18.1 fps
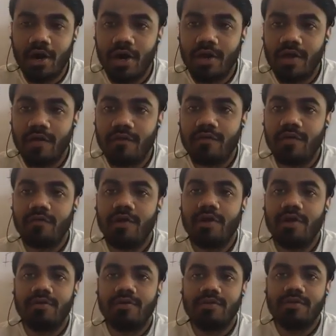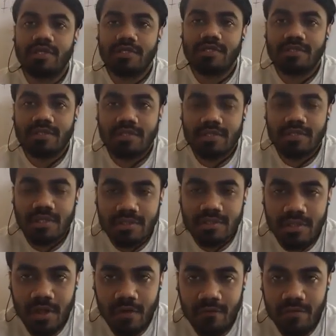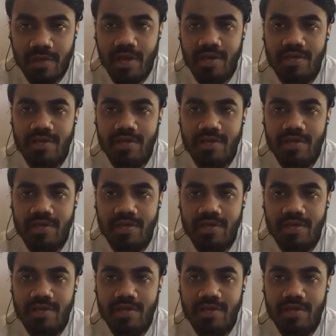or if you will do just a session of the